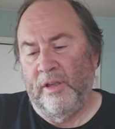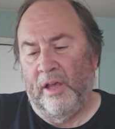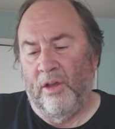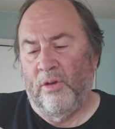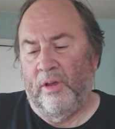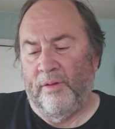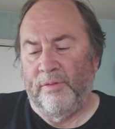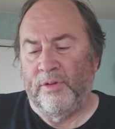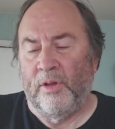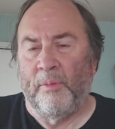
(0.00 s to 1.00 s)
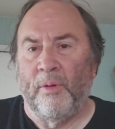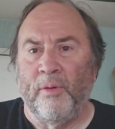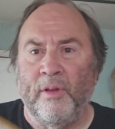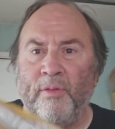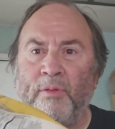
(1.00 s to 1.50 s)
I don't know how it'll come out,
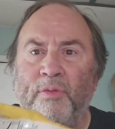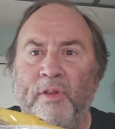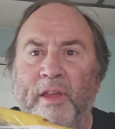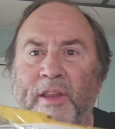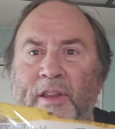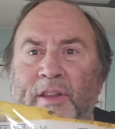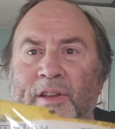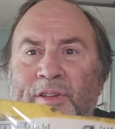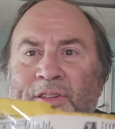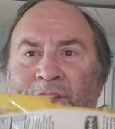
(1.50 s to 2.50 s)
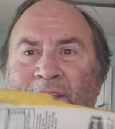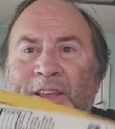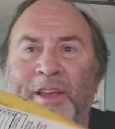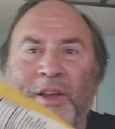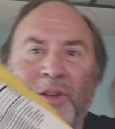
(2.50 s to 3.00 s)
if it'll fit. There's the
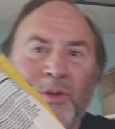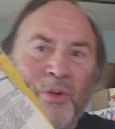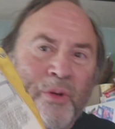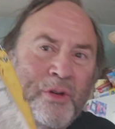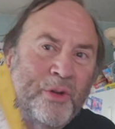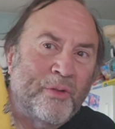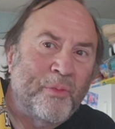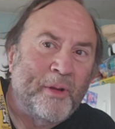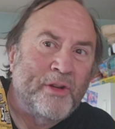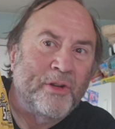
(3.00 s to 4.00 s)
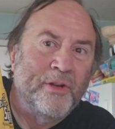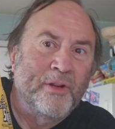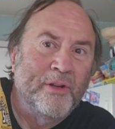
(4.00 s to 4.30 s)
nutritional information.